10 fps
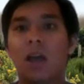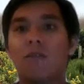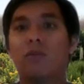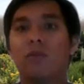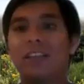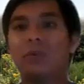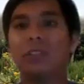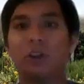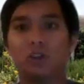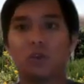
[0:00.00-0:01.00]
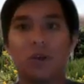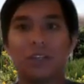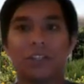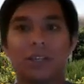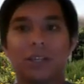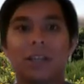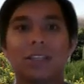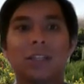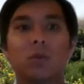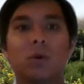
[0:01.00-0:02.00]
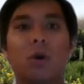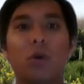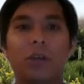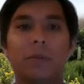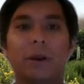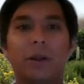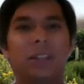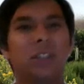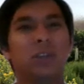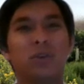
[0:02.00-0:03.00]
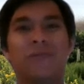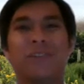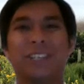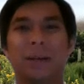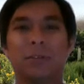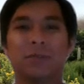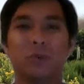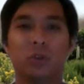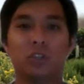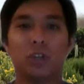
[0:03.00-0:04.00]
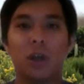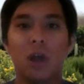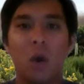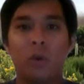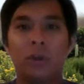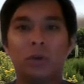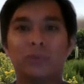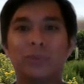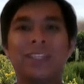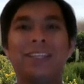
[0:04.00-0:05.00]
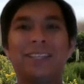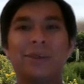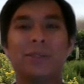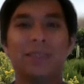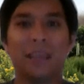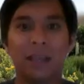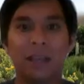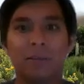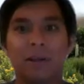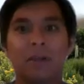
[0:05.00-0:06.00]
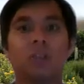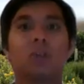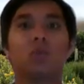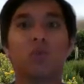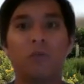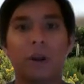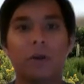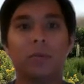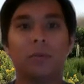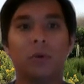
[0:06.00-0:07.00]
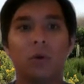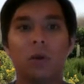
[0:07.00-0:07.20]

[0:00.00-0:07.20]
For this research question, since we're only comparing two different types of mulch, we don't really need to think about a control variable.